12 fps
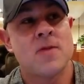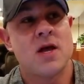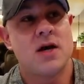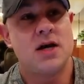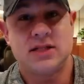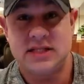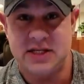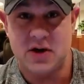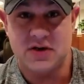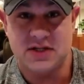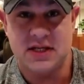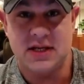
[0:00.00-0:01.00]
uh, T R
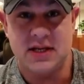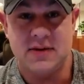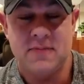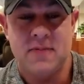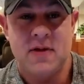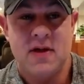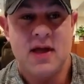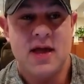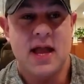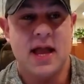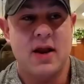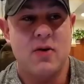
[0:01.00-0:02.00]
T
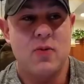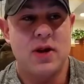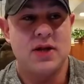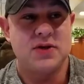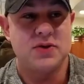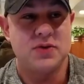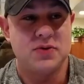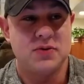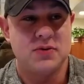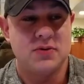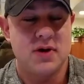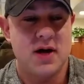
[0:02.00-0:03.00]
and went into
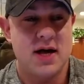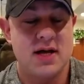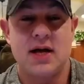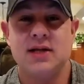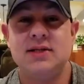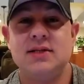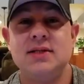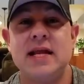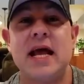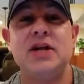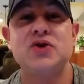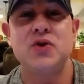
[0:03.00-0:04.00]
uh, a
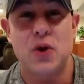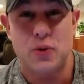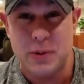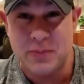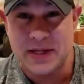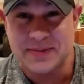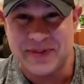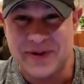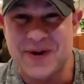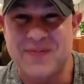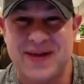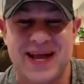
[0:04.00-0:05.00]
Nandrolone replacement therapy.